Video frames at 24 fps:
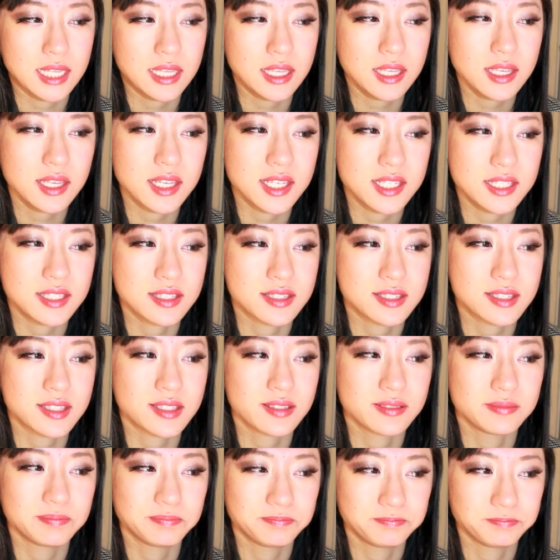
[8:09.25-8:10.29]
you
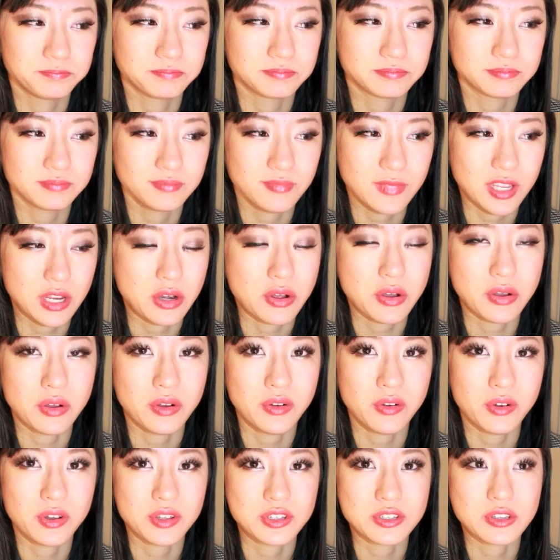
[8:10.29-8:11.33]

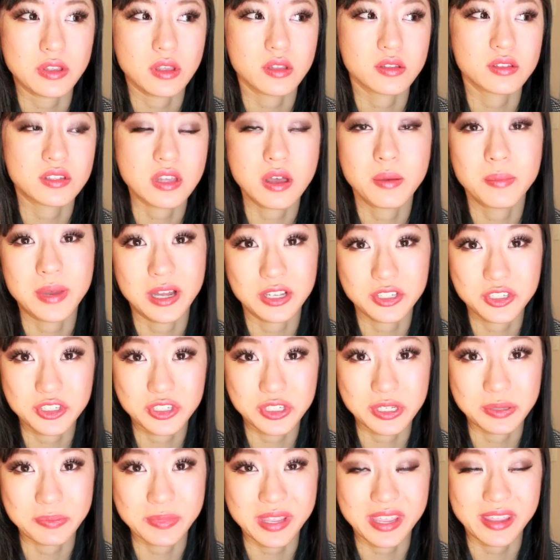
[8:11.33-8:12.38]
know, so
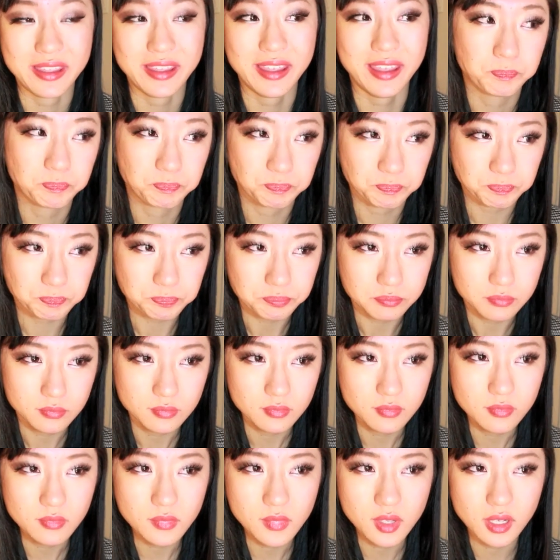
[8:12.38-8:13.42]
much to me.
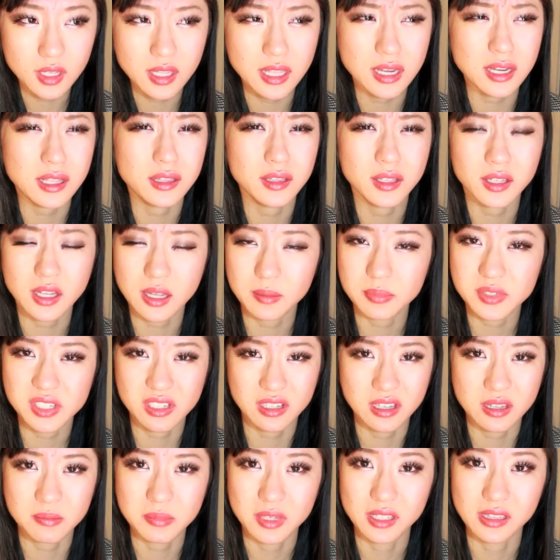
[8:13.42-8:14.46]
And I look up
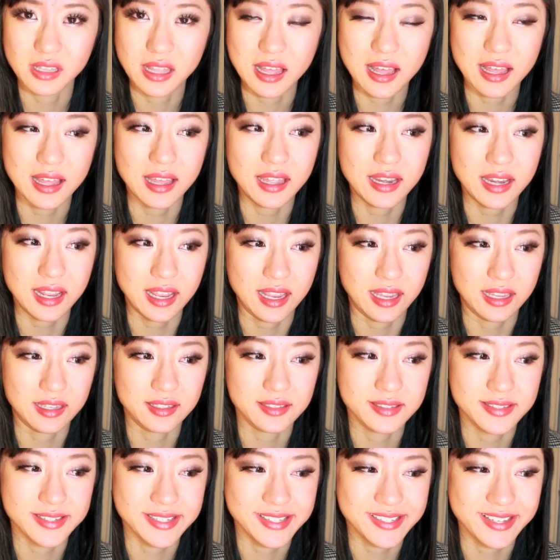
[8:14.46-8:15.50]
to him a lot,
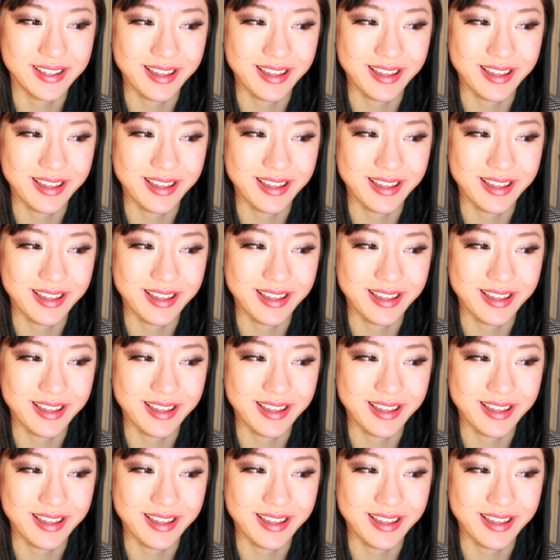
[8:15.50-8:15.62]
and